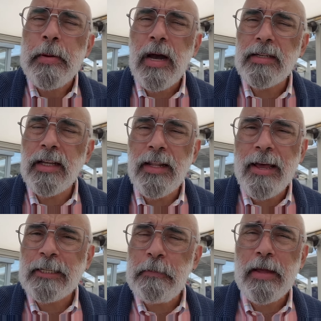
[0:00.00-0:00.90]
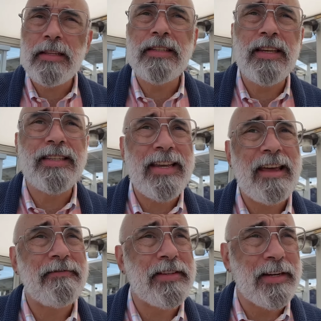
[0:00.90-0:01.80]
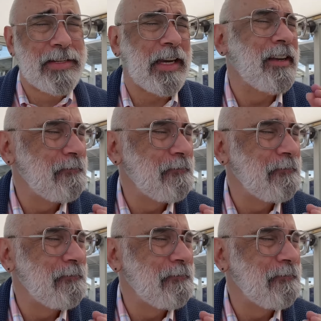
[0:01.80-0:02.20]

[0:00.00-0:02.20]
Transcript: because the lesbians saved us.